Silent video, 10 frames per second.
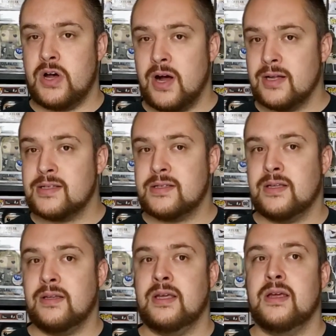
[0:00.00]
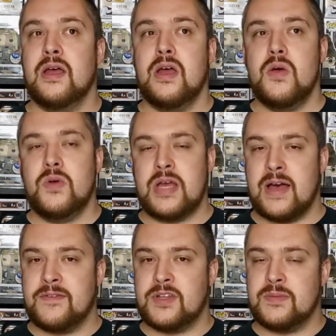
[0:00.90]
constantly. We
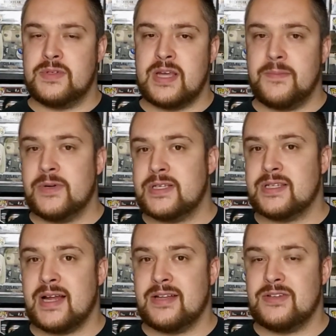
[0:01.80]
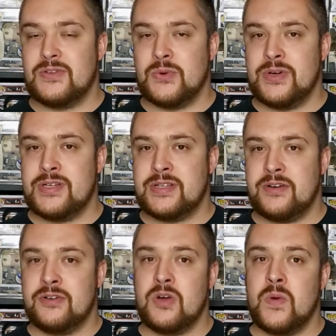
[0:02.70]
have some separate side stories that
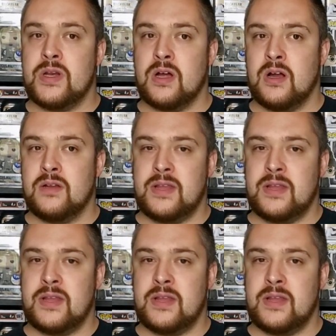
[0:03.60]
are going on,